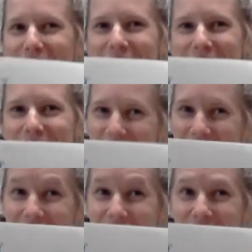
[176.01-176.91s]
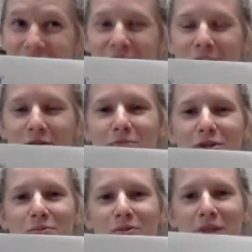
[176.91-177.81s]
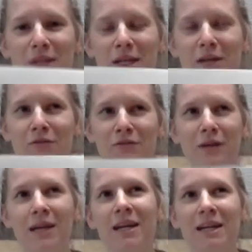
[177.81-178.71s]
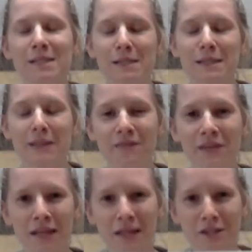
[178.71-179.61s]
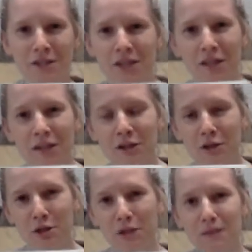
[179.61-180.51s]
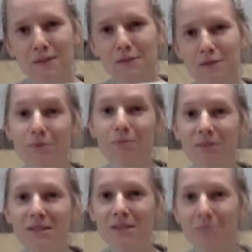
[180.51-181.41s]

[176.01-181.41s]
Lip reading: which is right here, which will give, it acts as a leavening agent in the cookies, so it basically